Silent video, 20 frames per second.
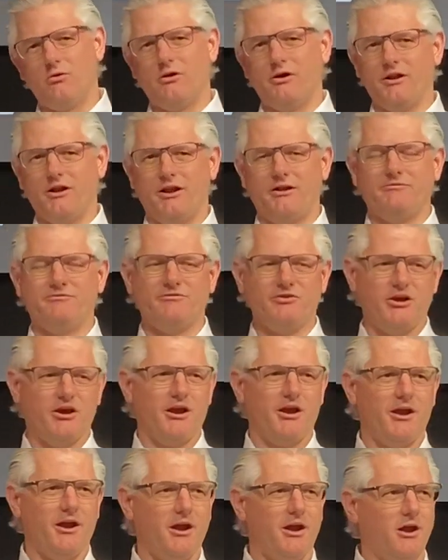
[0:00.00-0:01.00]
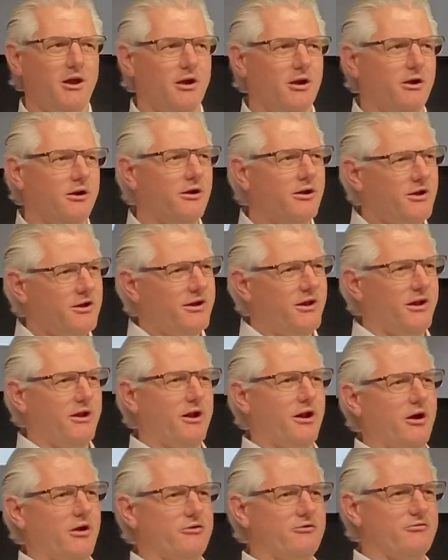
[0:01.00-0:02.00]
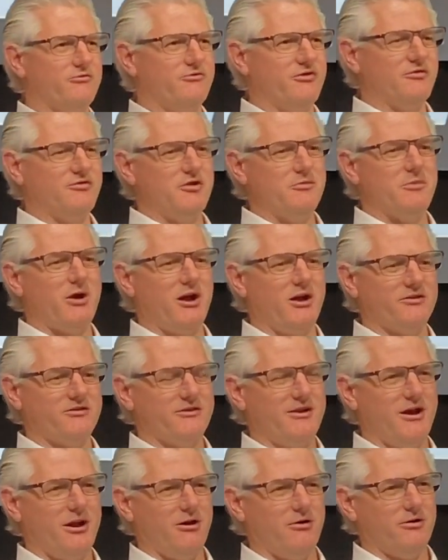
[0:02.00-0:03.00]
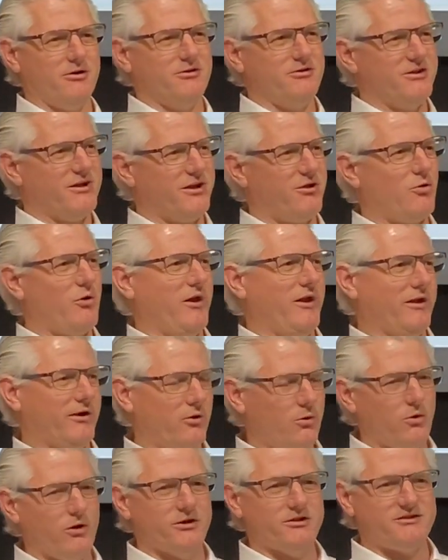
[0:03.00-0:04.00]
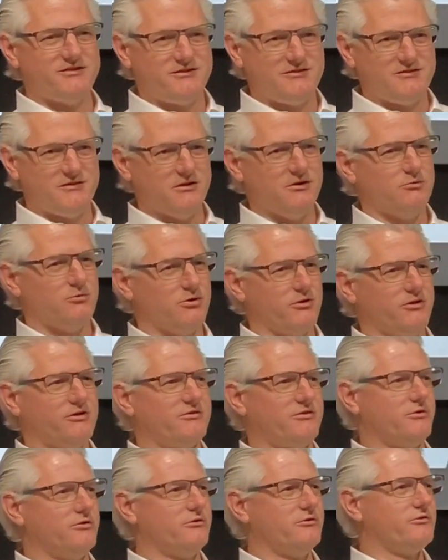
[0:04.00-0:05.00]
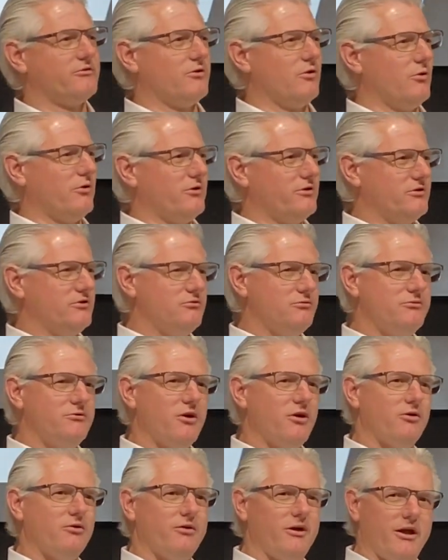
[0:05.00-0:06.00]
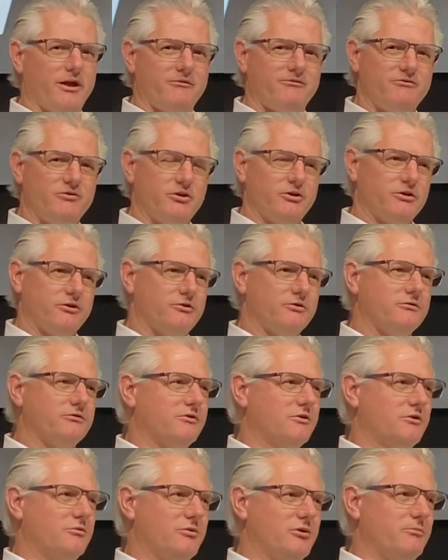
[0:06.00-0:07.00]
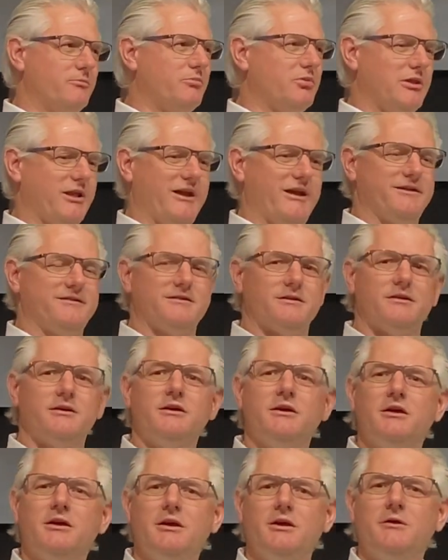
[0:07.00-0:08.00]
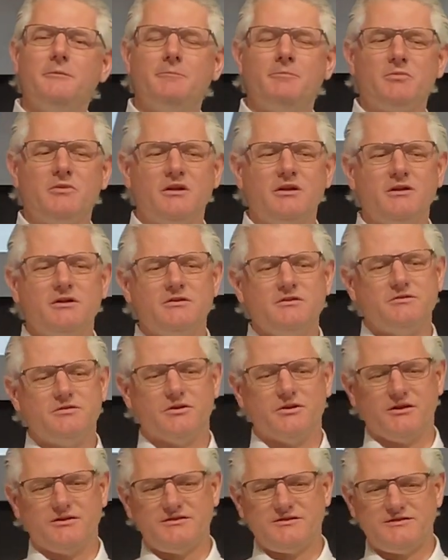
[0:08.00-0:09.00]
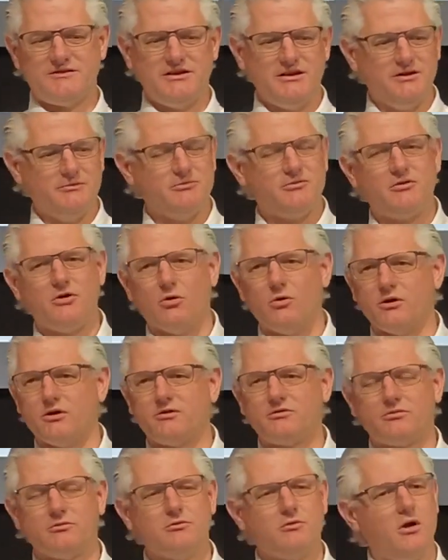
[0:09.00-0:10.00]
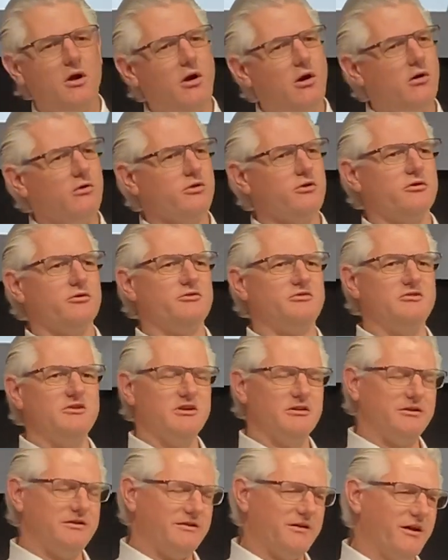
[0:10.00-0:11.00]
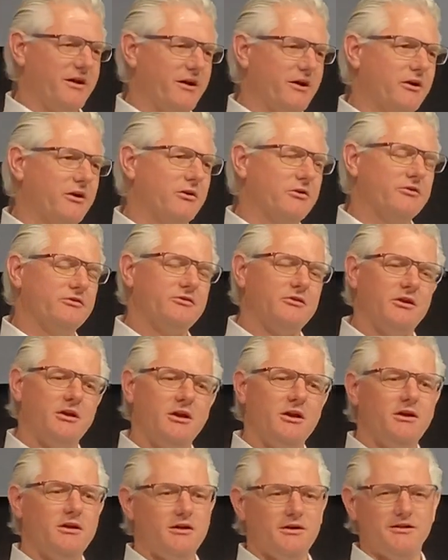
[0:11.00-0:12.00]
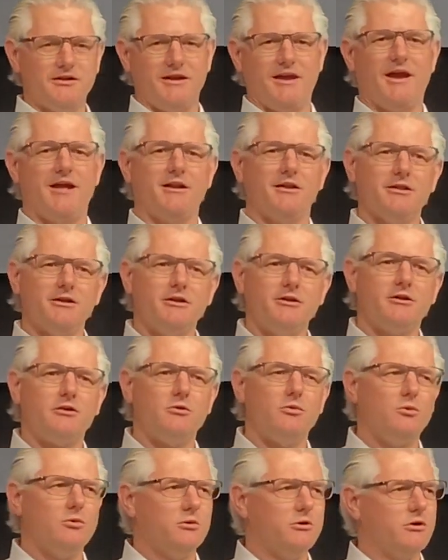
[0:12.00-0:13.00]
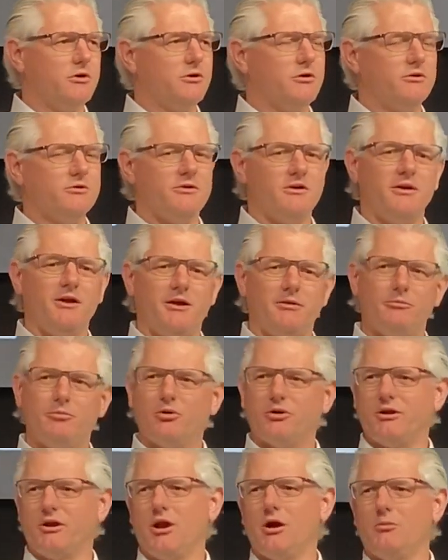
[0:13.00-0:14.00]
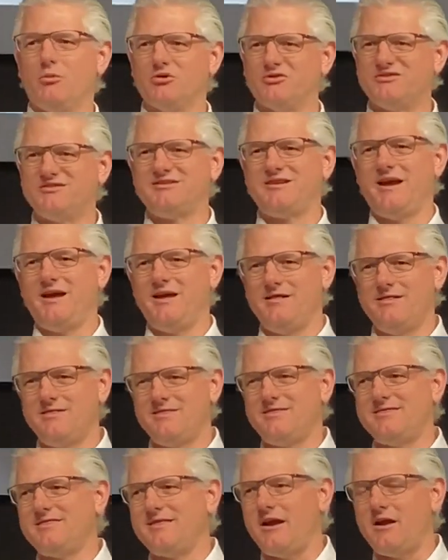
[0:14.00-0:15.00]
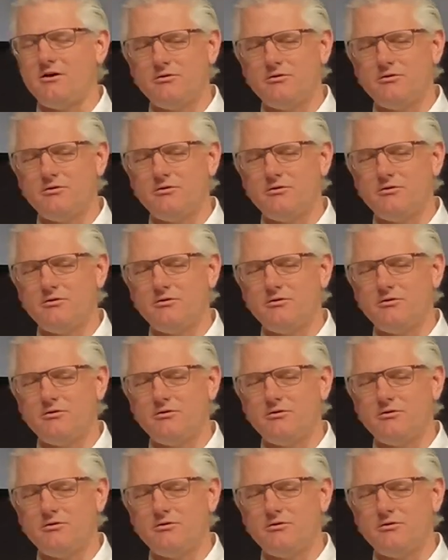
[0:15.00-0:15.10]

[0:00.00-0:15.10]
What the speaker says: going on VIR at 150 miles an hour and you can't quite see where the turn's going, you know that vehicle is going to be planted. So that's teams going through all those details. In the analytical world, you're putting almost 10,000